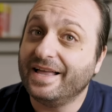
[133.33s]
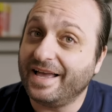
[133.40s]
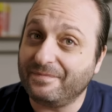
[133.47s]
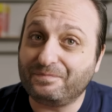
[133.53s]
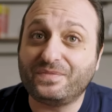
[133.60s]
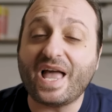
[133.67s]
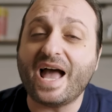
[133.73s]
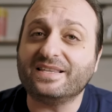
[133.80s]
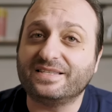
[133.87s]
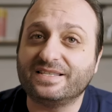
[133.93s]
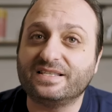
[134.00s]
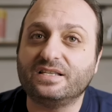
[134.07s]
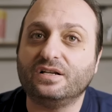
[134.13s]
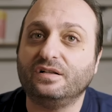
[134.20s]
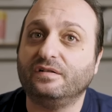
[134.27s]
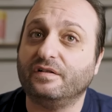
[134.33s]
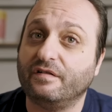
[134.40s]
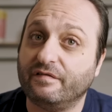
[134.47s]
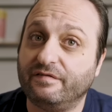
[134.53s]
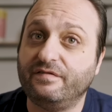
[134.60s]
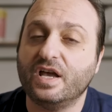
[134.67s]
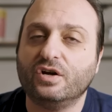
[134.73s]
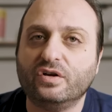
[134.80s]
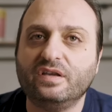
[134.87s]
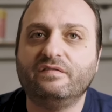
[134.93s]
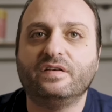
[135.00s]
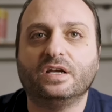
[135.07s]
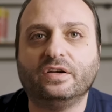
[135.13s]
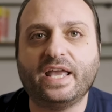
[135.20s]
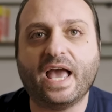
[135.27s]
that's still very,
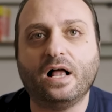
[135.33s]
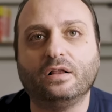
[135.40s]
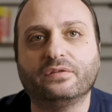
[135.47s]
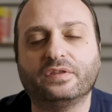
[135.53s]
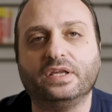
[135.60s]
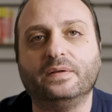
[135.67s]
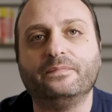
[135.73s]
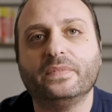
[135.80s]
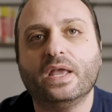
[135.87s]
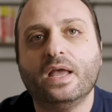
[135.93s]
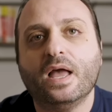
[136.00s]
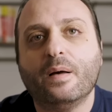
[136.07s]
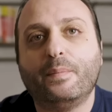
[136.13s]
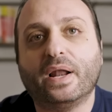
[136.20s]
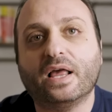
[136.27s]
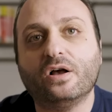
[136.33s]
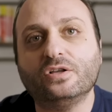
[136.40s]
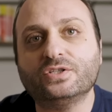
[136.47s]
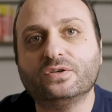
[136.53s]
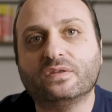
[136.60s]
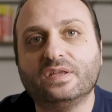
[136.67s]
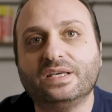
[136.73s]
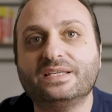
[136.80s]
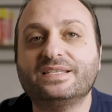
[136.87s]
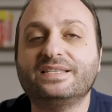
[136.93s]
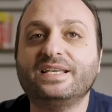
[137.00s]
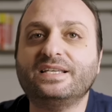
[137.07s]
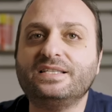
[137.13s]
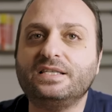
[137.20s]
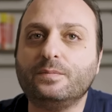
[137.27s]
very healthy. But I also think
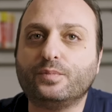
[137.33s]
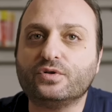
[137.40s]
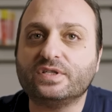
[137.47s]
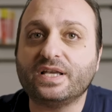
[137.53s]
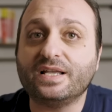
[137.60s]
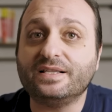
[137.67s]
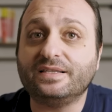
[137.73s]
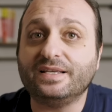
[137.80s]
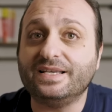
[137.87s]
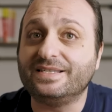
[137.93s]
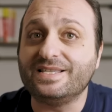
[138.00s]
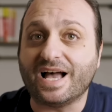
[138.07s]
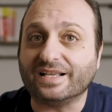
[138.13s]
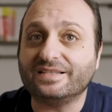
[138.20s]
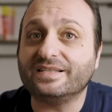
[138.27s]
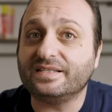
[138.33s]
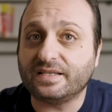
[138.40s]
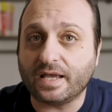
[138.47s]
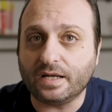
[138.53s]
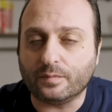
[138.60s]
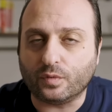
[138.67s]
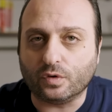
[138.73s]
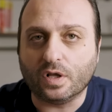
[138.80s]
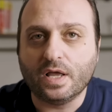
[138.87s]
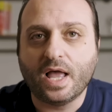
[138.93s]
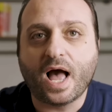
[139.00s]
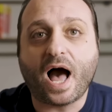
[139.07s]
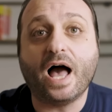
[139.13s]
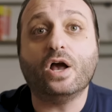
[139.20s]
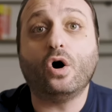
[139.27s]
60% is not sustainable.
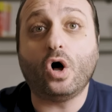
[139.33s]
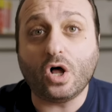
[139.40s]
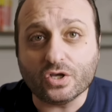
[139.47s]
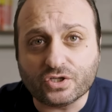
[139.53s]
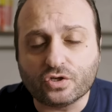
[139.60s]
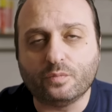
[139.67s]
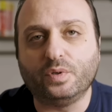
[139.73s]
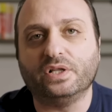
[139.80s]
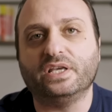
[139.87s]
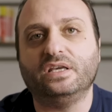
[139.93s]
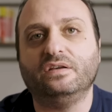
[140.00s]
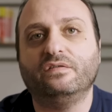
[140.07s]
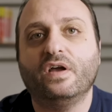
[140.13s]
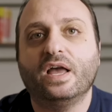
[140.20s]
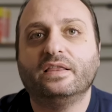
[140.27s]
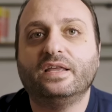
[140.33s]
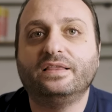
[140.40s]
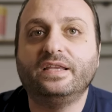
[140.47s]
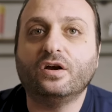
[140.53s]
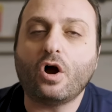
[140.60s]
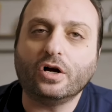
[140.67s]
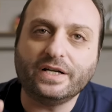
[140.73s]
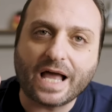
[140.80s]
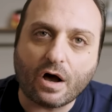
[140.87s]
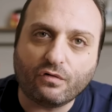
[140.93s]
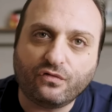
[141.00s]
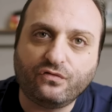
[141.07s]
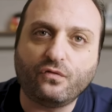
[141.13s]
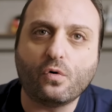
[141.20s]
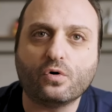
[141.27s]
I also believe that there are now
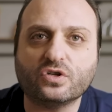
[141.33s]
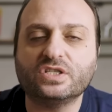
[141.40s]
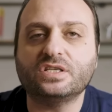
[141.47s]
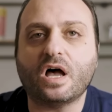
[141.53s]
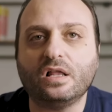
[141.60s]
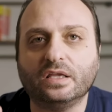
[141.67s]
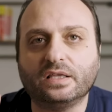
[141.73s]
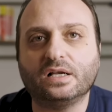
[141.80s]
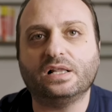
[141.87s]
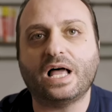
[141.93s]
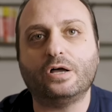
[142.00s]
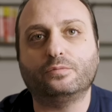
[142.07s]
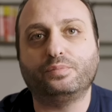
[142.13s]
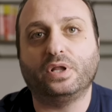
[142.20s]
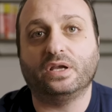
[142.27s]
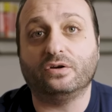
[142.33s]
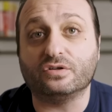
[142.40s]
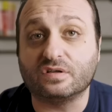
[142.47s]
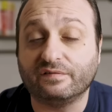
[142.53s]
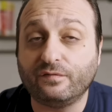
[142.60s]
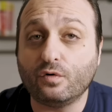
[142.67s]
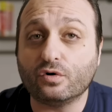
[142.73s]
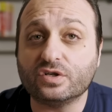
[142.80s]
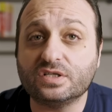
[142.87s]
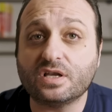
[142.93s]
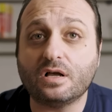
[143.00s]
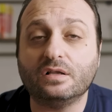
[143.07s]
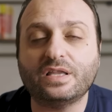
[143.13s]
four solid cloud players, four solid